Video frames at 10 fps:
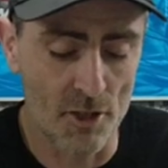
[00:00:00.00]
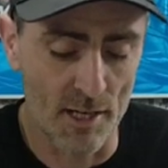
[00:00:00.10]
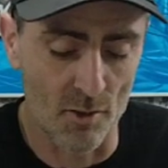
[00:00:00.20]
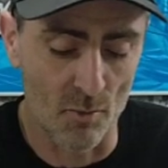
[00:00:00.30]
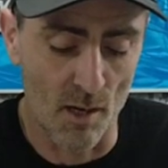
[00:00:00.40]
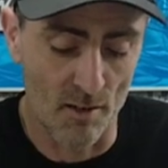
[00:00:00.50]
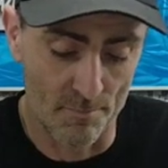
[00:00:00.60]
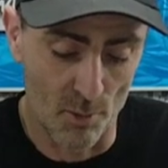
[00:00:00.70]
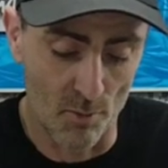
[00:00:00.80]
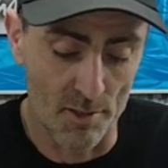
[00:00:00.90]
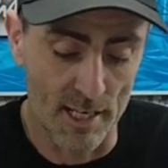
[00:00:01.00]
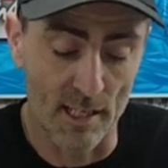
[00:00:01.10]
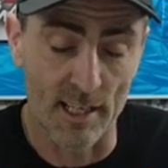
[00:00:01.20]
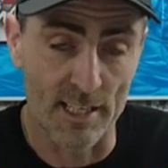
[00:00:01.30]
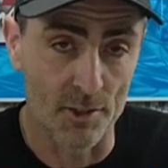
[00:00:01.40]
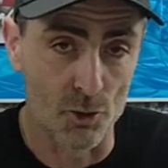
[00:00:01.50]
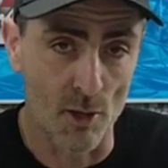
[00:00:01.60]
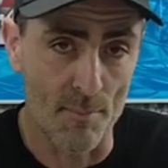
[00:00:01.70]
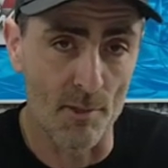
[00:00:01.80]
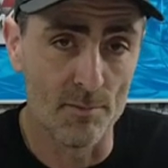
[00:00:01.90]
the channel where I put the needle in a
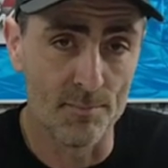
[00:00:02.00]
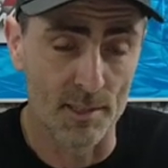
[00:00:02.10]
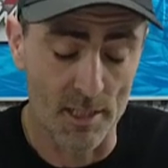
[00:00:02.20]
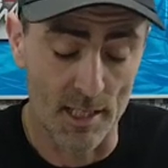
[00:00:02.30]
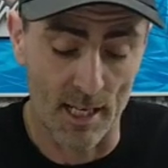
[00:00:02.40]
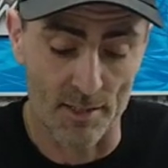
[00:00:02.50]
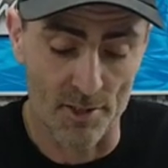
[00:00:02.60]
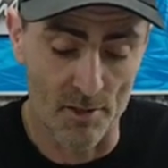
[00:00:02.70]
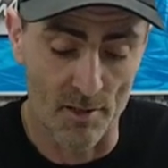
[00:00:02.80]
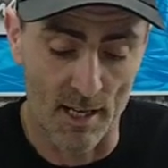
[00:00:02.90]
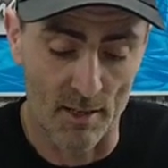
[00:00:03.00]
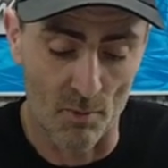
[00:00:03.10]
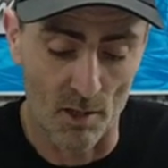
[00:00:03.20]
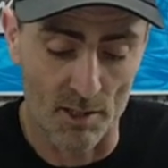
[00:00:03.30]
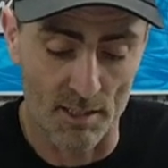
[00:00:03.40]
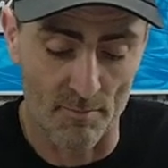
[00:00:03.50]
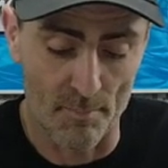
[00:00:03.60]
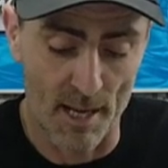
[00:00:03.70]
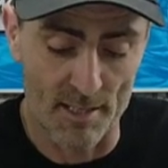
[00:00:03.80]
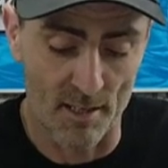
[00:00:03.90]
Dremel, and you can do that, it works
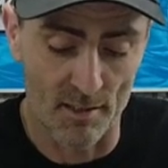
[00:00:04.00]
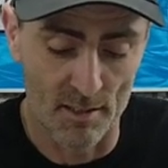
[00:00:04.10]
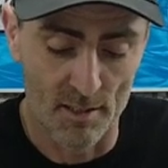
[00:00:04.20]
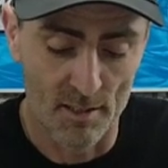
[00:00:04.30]
even better.